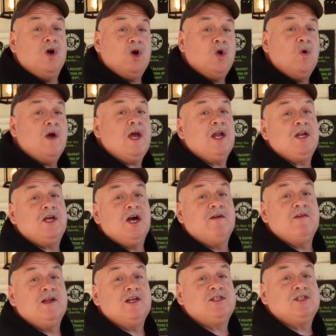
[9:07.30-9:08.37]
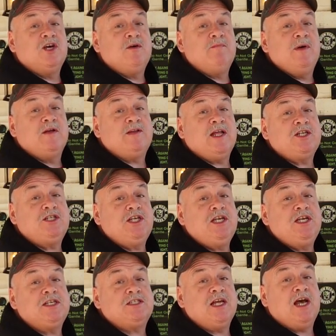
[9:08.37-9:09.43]
gonna go ahead and cover this up, melt that
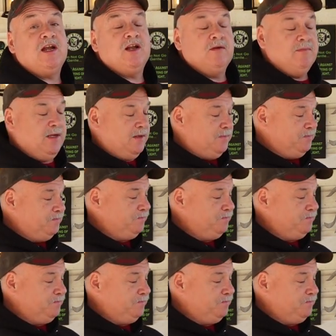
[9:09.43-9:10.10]
cheese down a little bit.